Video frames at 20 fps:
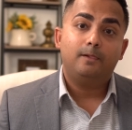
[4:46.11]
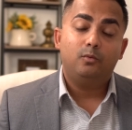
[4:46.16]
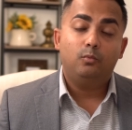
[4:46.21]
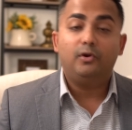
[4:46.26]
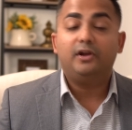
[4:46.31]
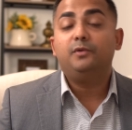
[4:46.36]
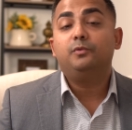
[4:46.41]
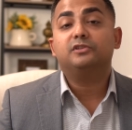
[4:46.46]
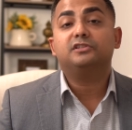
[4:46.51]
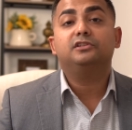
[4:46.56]

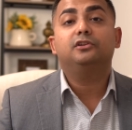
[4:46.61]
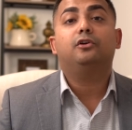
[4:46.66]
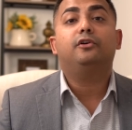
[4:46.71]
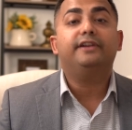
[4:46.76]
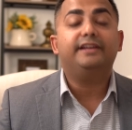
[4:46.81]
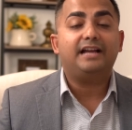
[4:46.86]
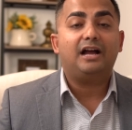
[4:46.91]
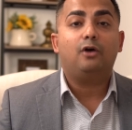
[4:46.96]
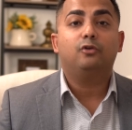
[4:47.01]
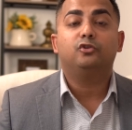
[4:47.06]
where he was
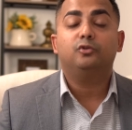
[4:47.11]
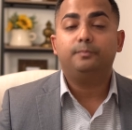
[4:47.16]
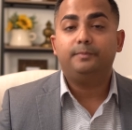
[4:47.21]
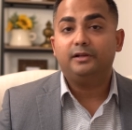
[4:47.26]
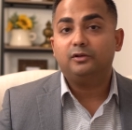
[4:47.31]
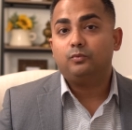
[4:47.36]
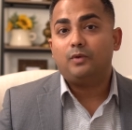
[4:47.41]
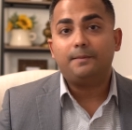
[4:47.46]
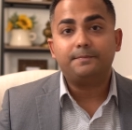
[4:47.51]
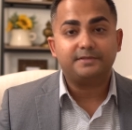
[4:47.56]
learning how to
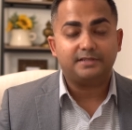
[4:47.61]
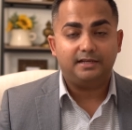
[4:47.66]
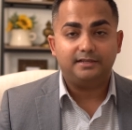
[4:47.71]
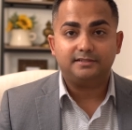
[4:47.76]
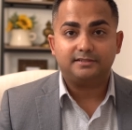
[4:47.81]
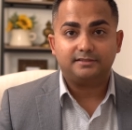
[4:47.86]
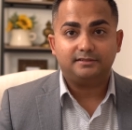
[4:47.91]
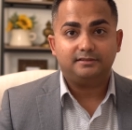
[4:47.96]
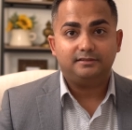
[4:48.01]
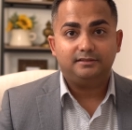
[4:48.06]
build
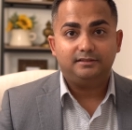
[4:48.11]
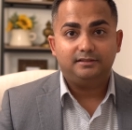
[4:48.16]
websites.